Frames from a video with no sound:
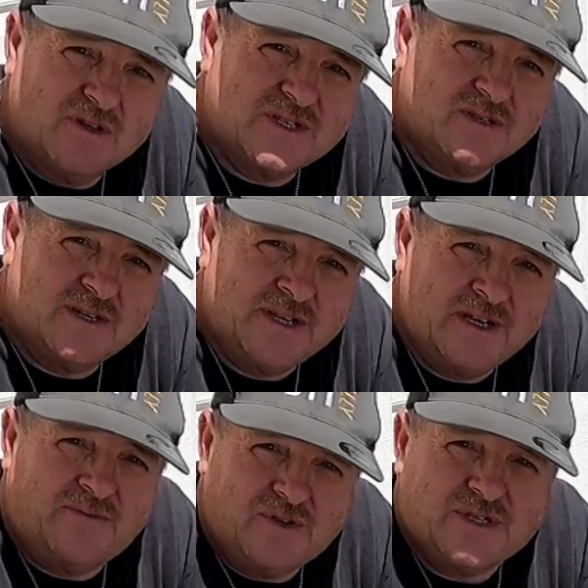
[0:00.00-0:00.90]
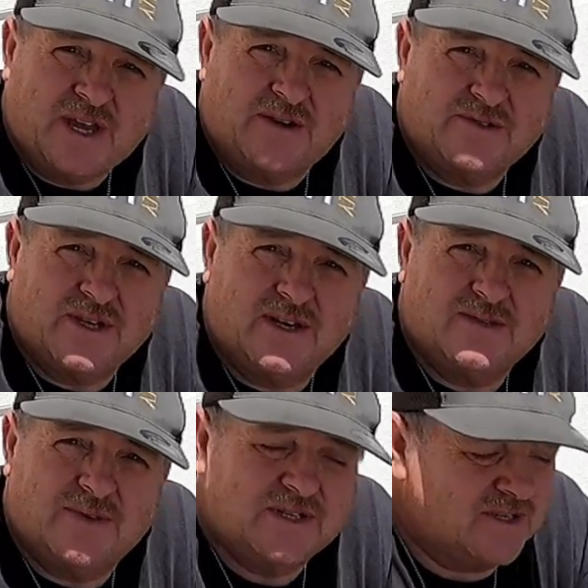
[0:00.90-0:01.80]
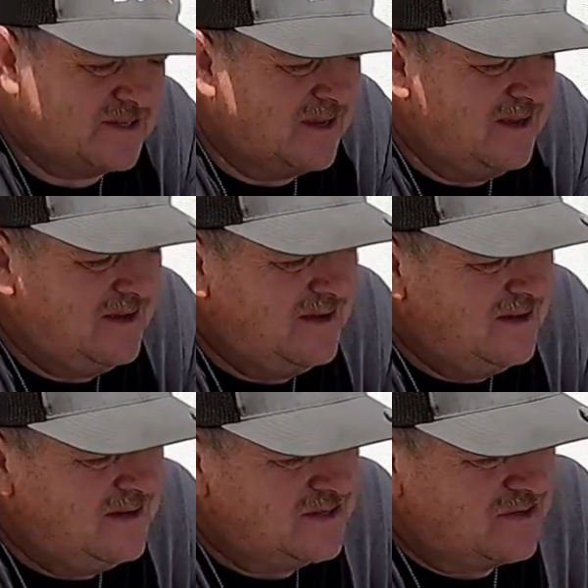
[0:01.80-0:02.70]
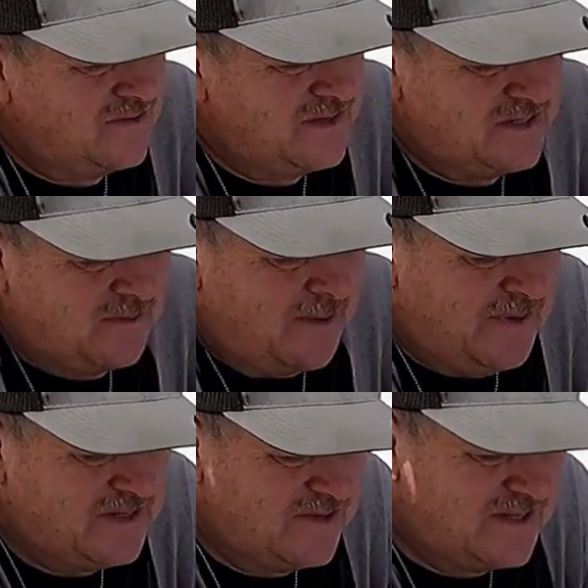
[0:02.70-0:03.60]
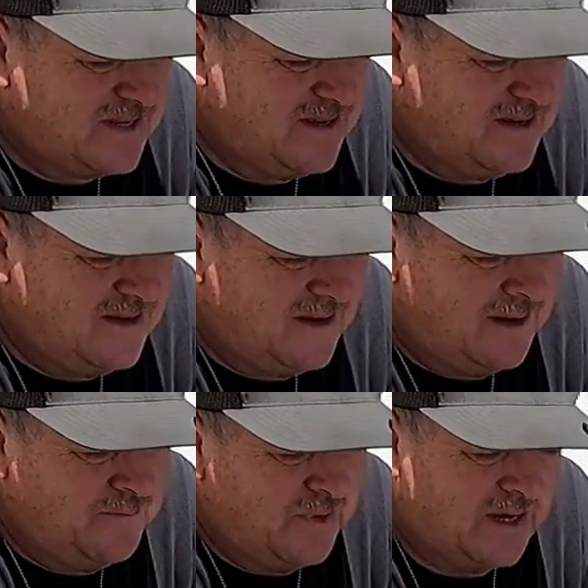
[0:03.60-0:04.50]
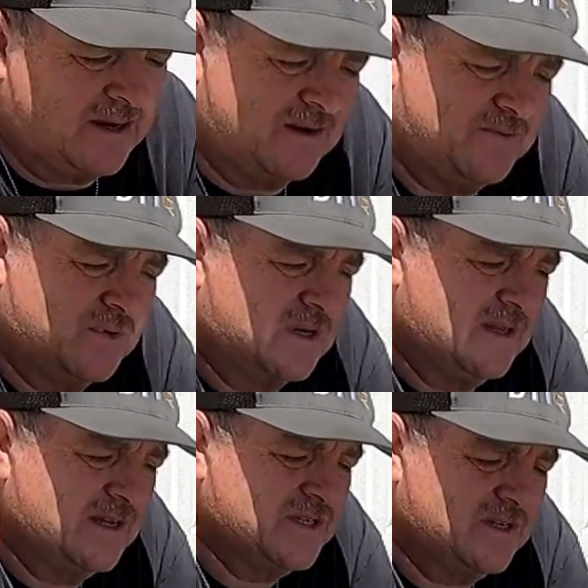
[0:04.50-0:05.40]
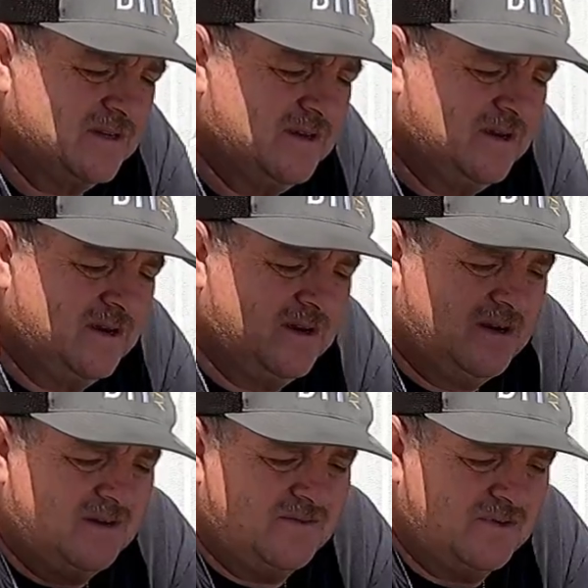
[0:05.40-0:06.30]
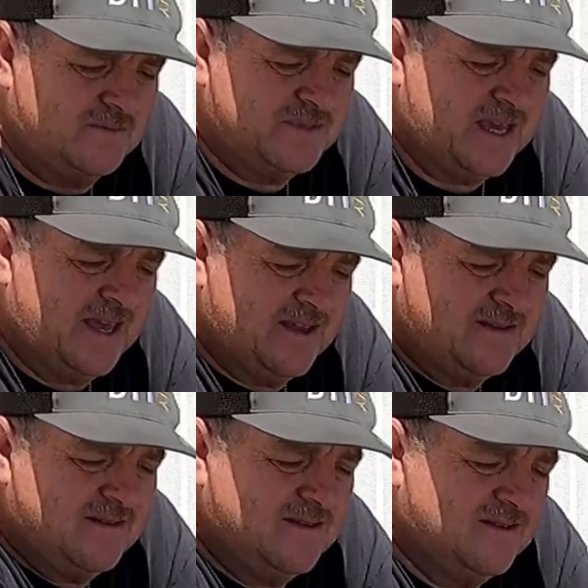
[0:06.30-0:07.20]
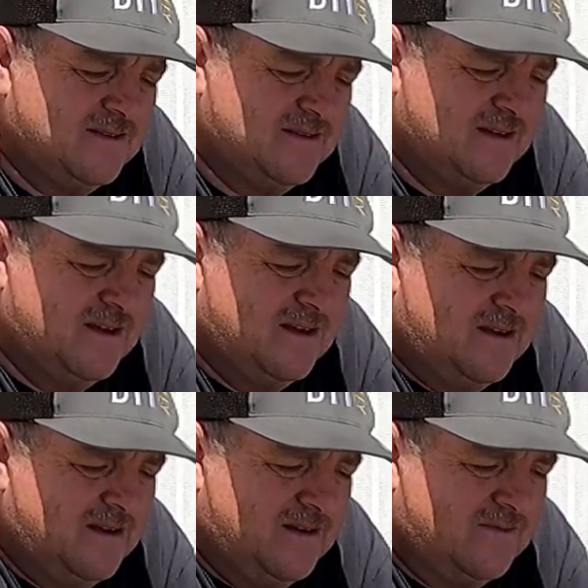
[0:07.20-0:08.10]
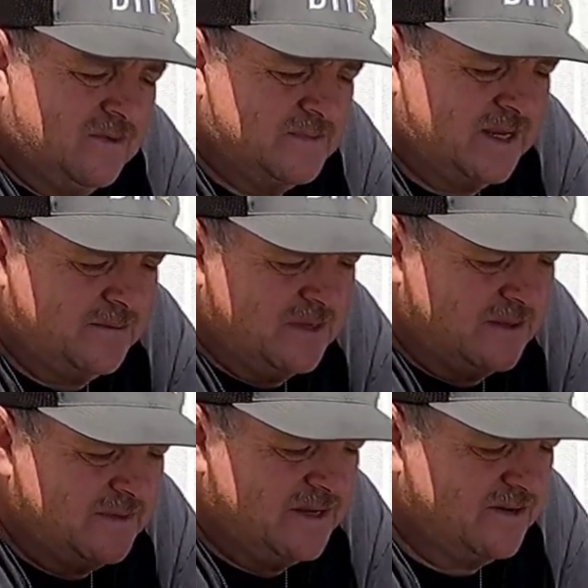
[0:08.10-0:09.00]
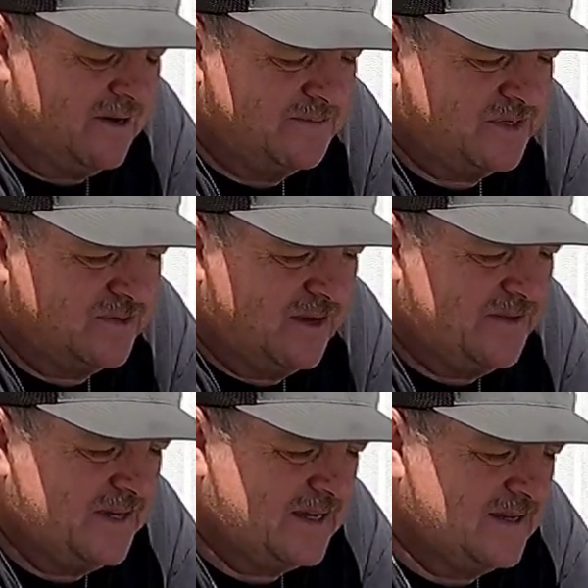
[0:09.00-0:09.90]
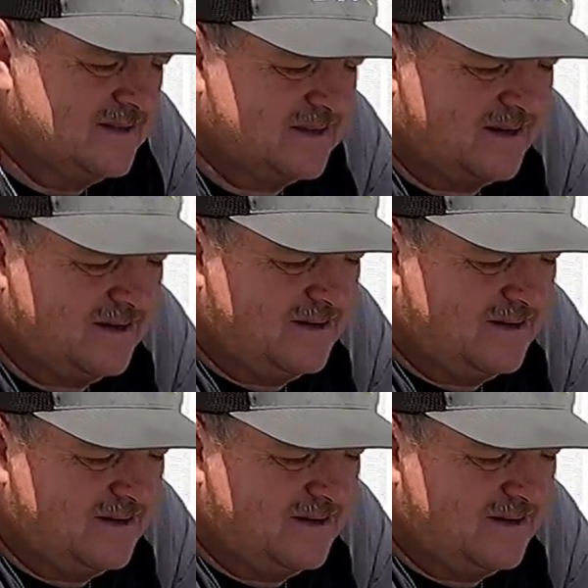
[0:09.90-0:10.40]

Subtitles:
are still a need for standard size wrenches. So these are my metrics, and I'm bringing a full collection from 10 millimeter up to, I think it's